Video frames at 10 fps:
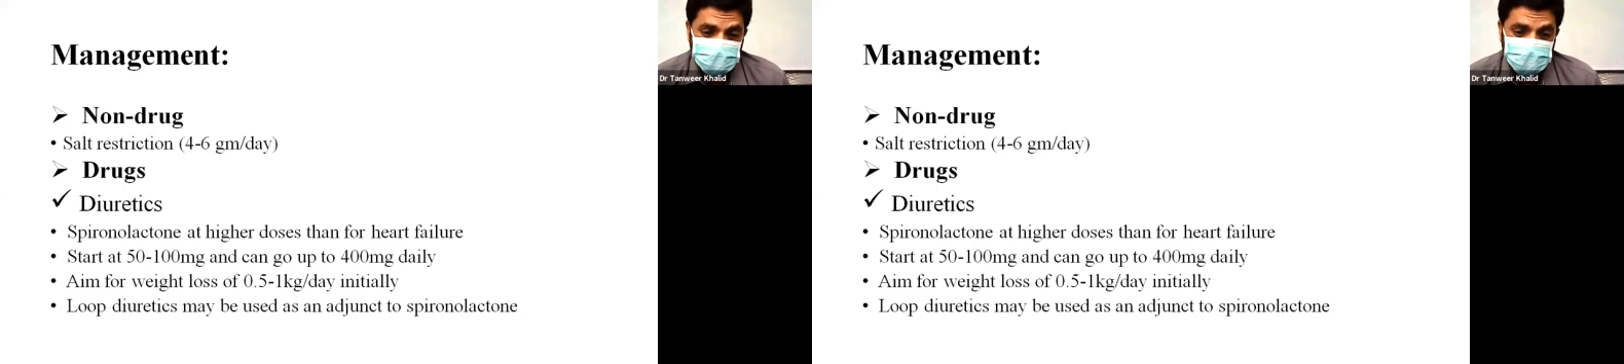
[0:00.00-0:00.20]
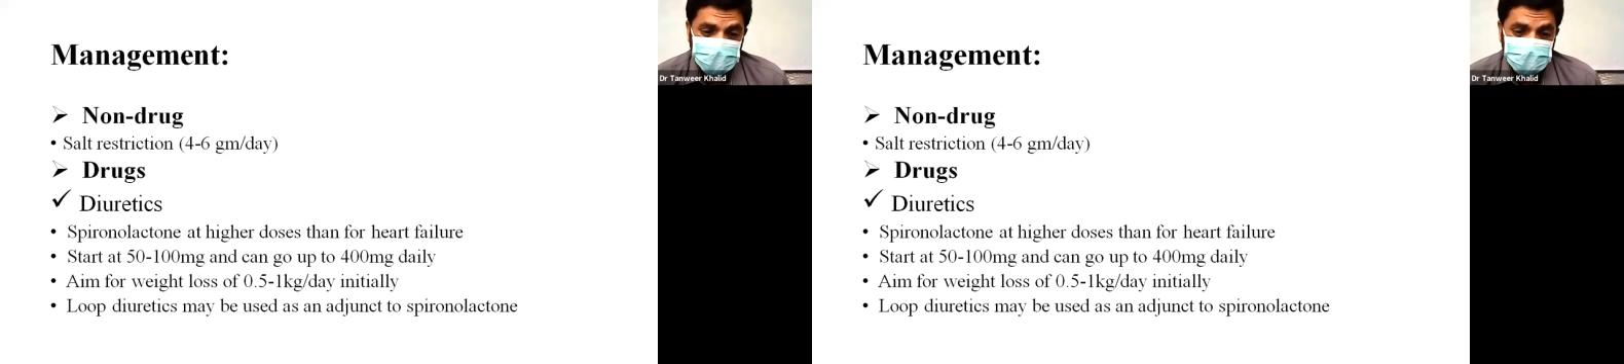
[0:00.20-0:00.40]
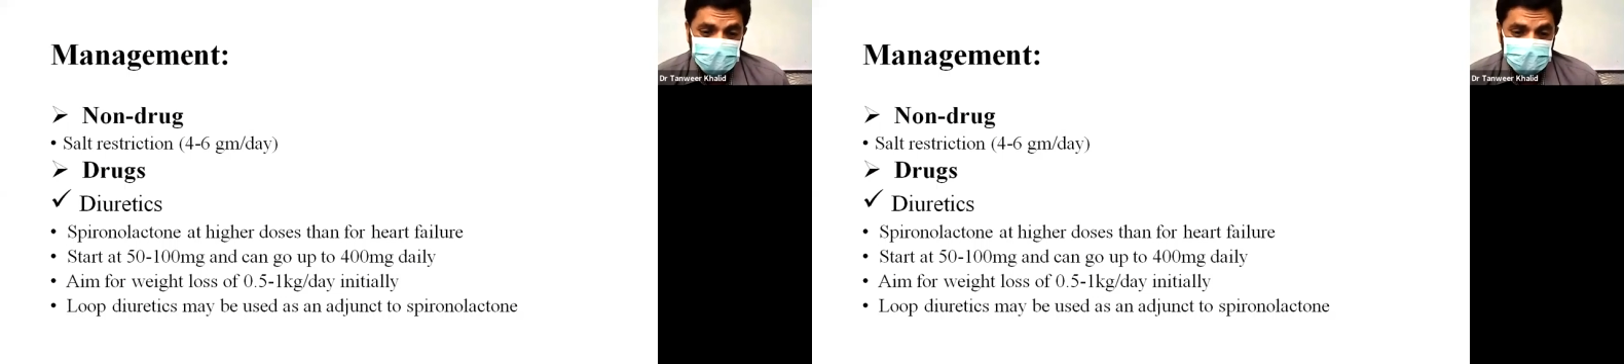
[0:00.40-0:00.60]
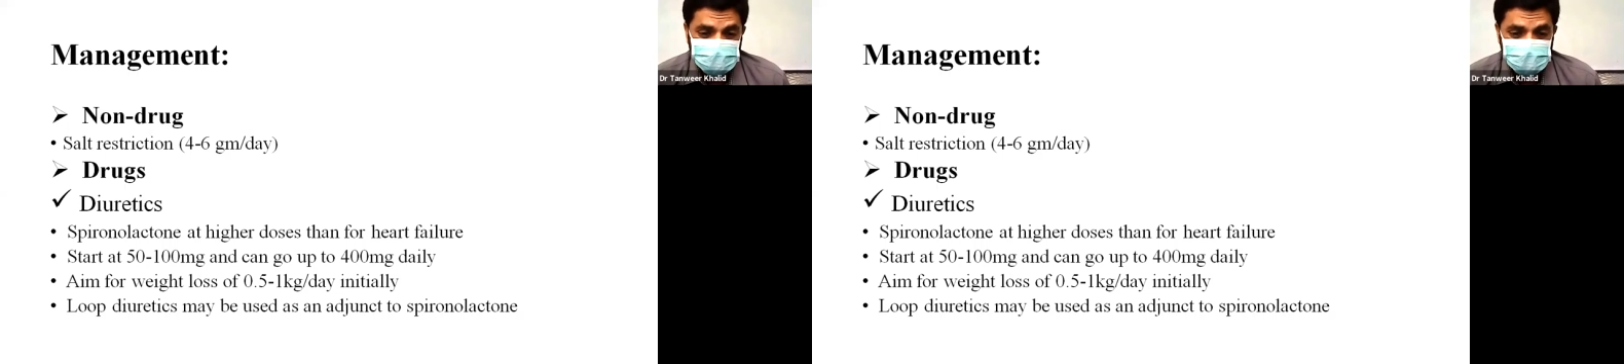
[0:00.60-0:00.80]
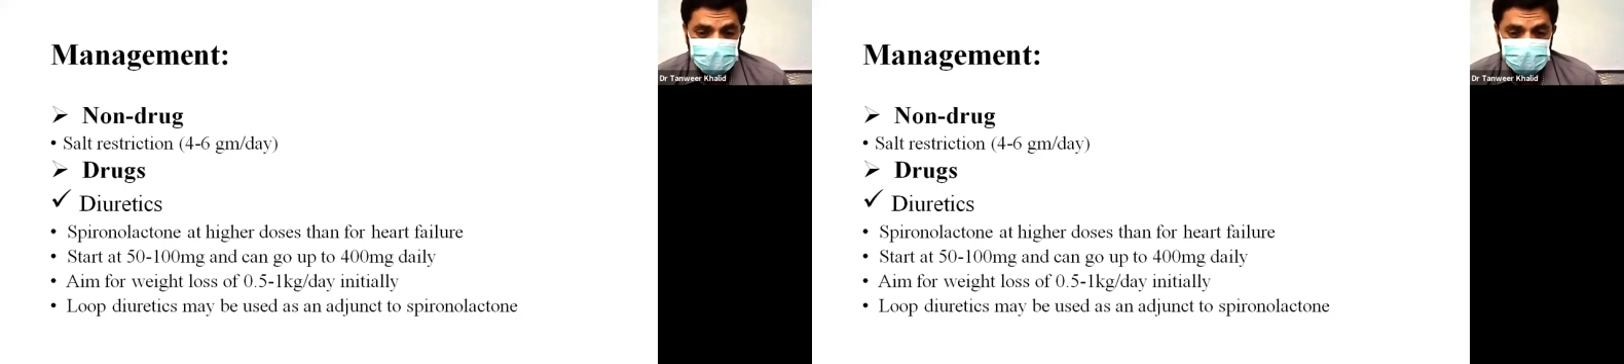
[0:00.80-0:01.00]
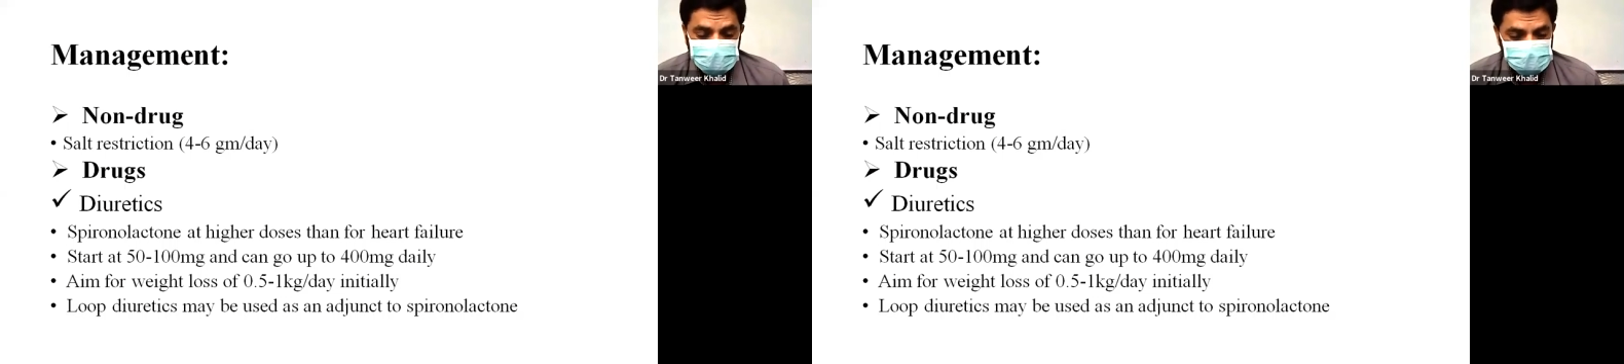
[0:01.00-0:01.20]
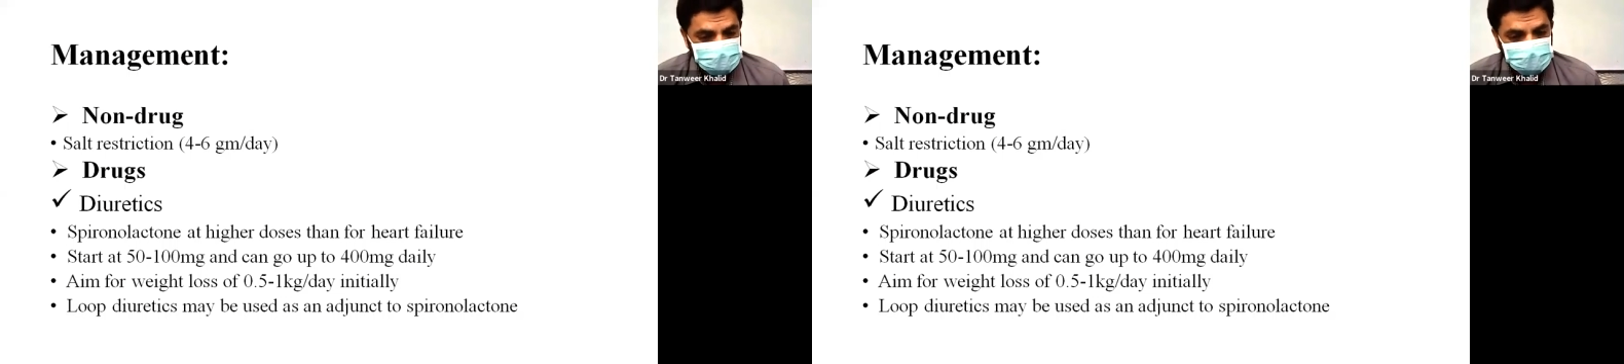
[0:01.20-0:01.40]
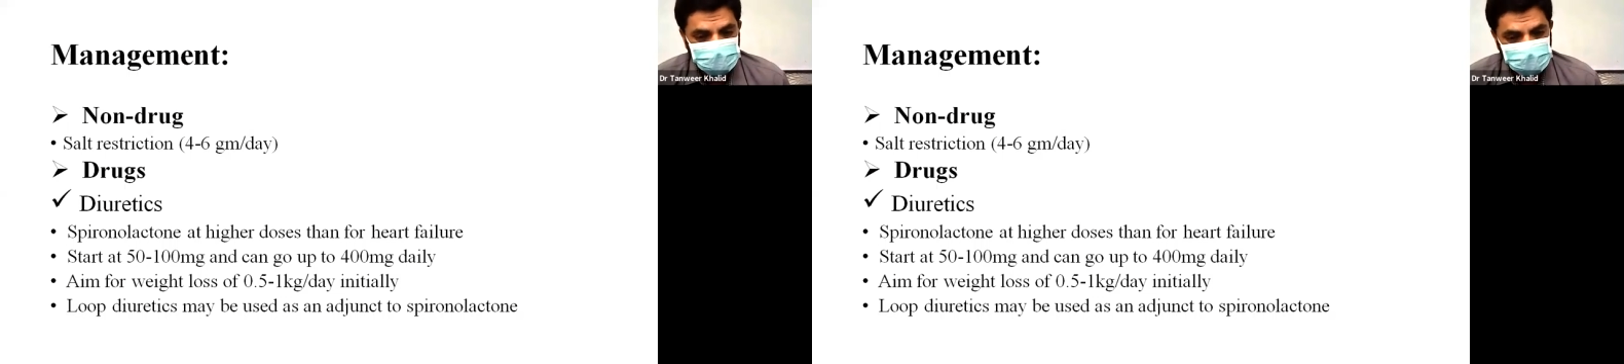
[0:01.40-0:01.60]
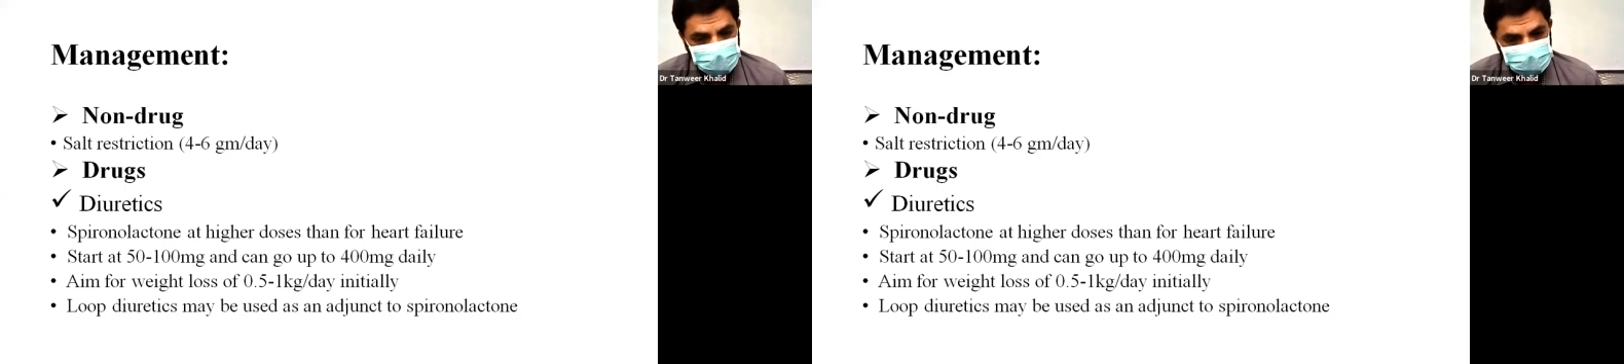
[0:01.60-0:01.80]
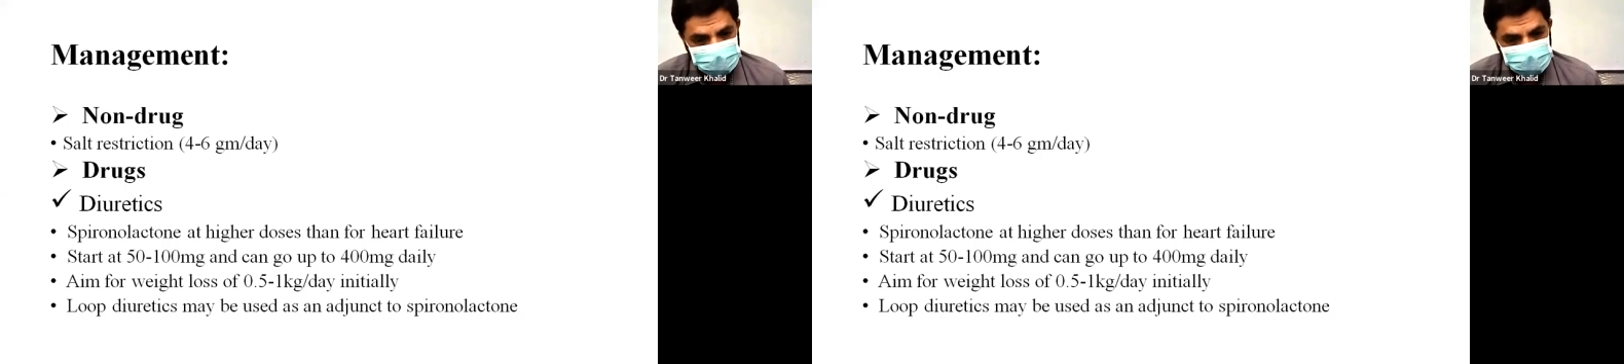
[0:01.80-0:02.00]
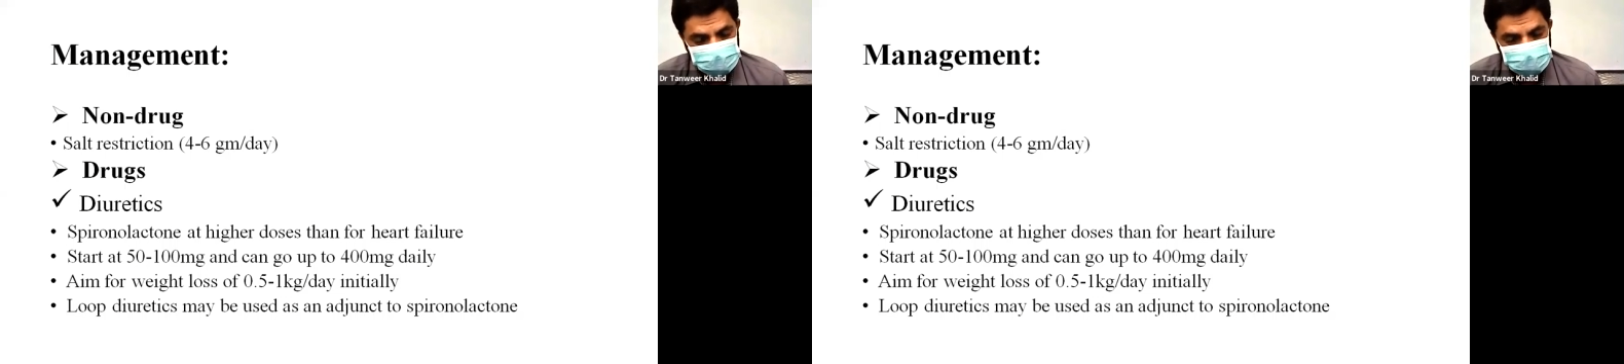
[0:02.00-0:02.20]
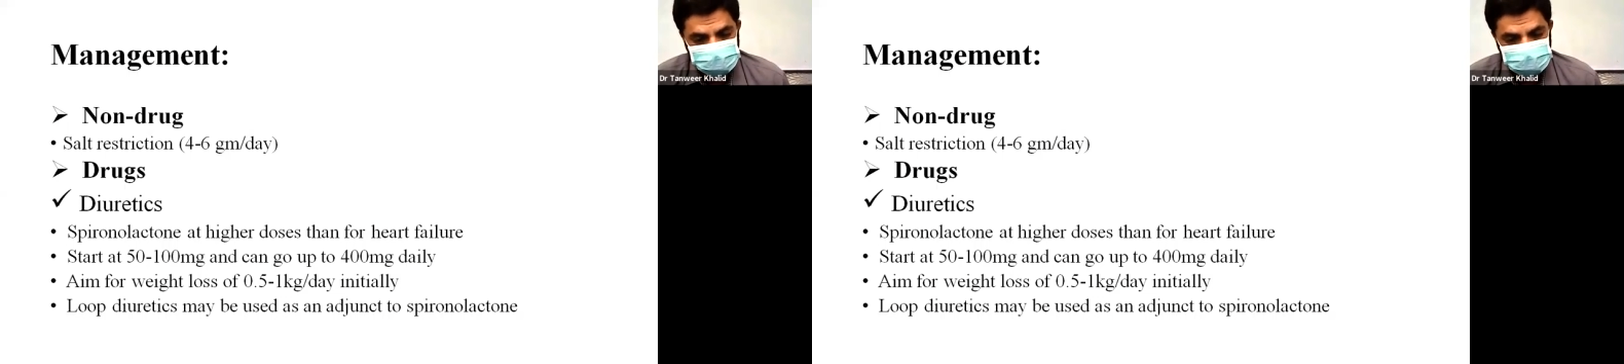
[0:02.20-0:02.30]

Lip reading: per day initially on patients with the diabetes.